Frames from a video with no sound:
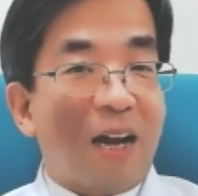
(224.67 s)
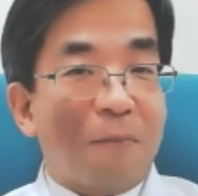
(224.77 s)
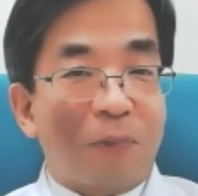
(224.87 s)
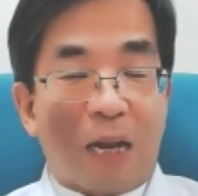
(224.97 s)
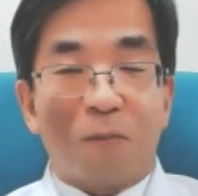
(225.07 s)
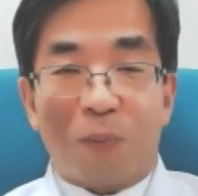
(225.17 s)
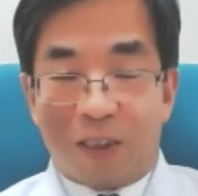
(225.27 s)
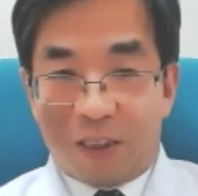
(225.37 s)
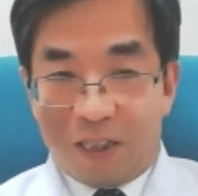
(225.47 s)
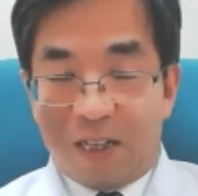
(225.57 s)
blood
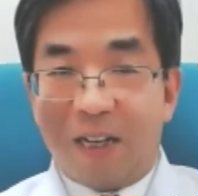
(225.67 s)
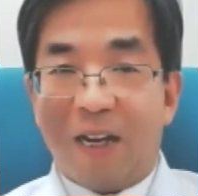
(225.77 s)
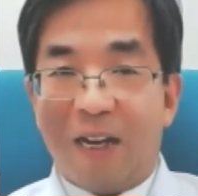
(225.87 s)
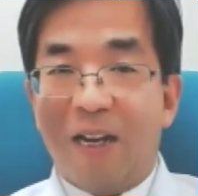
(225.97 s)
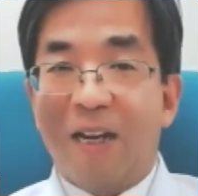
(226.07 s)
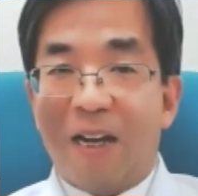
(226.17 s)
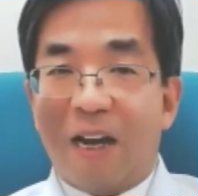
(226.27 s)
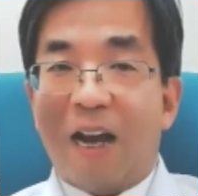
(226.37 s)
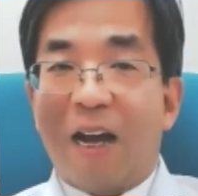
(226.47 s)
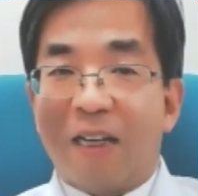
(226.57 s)
pressure
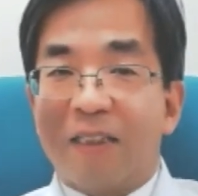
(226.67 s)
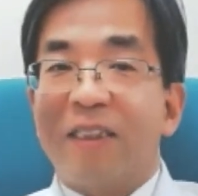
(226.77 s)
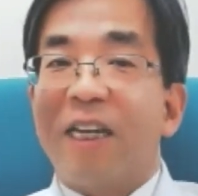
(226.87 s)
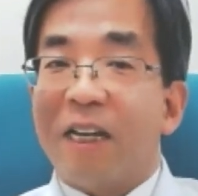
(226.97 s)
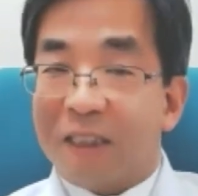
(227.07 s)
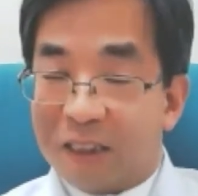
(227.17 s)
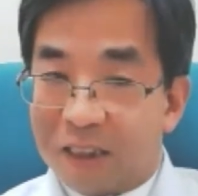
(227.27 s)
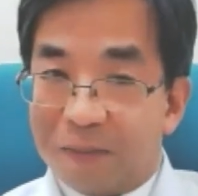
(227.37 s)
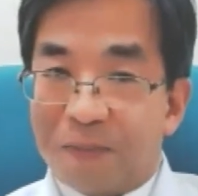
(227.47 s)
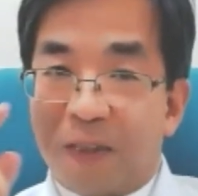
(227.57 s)
change,
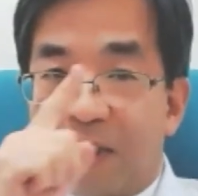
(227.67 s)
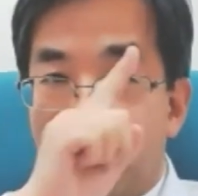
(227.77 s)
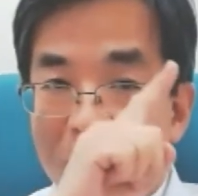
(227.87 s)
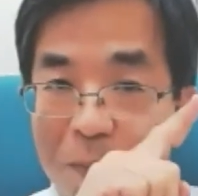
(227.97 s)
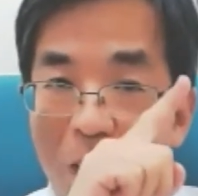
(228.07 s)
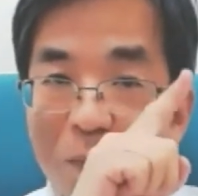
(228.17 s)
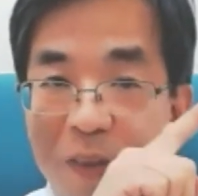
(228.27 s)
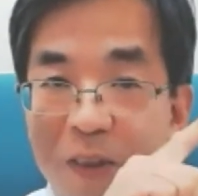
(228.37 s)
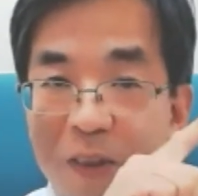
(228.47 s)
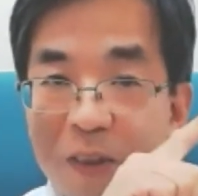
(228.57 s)
blood
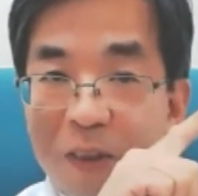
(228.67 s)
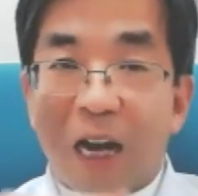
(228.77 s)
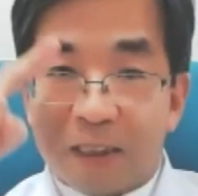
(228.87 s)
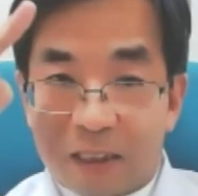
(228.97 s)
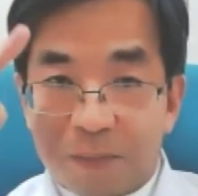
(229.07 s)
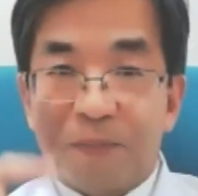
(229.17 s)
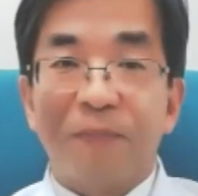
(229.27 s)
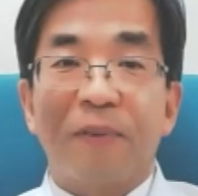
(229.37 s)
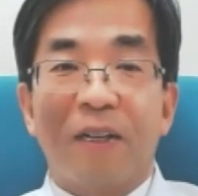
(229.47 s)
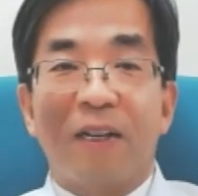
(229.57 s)
pressure surge,
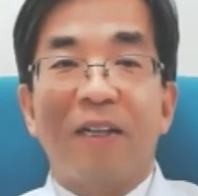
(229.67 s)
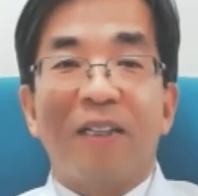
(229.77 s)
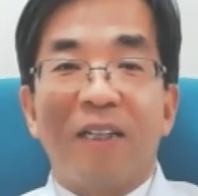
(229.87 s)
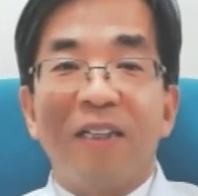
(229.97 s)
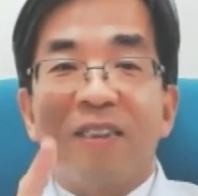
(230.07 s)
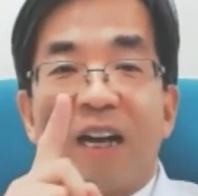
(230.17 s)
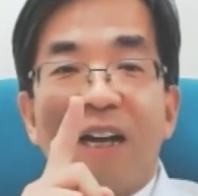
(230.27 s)
it's